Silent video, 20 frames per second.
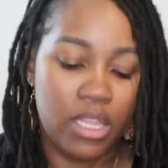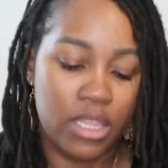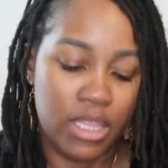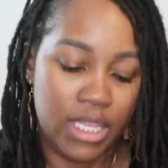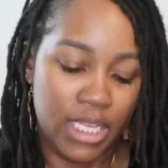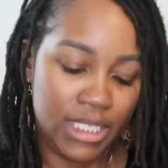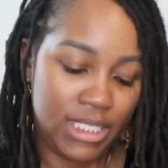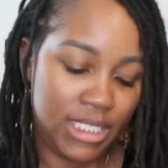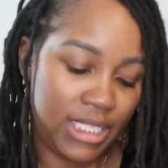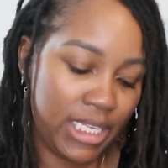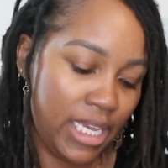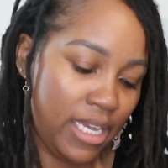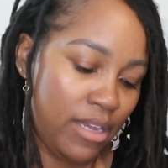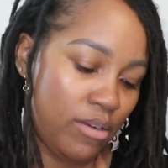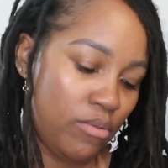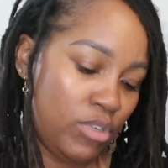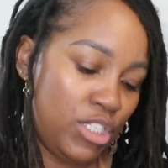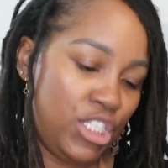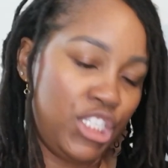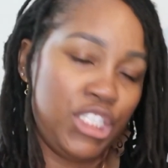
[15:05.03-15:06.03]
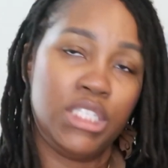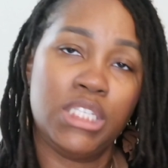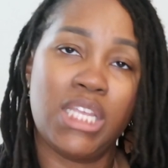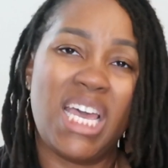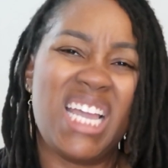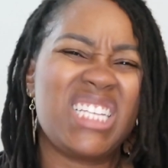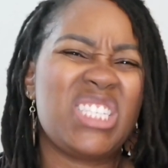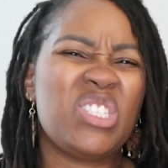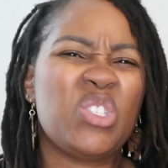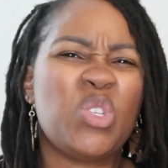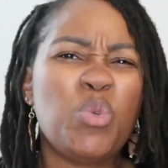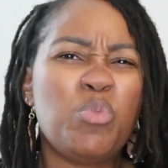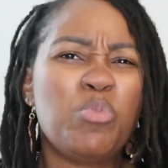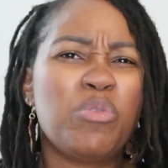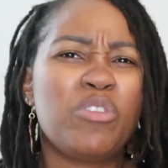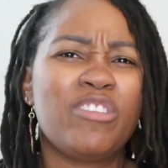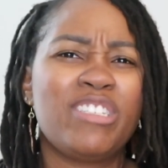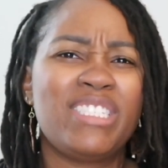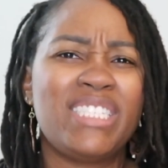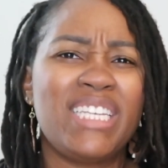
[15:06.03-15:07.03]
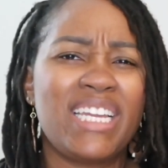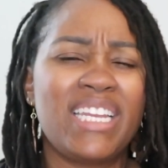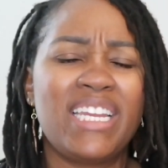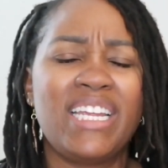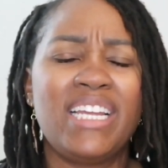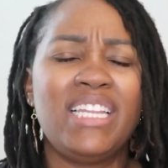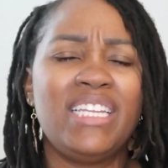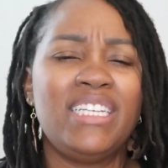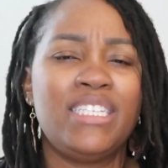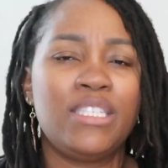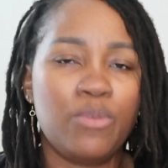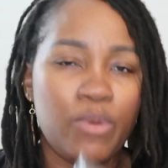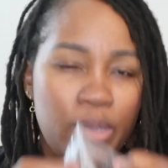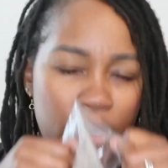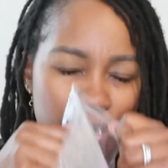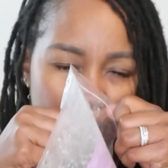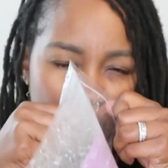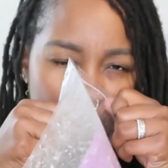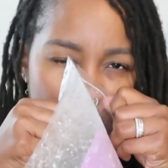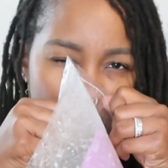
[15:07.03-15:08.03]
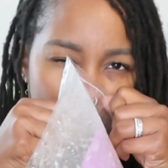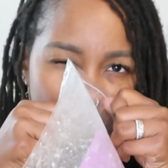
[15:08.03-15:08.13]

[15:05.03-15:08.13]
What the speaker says: This scent was just like super sickeningly sweet.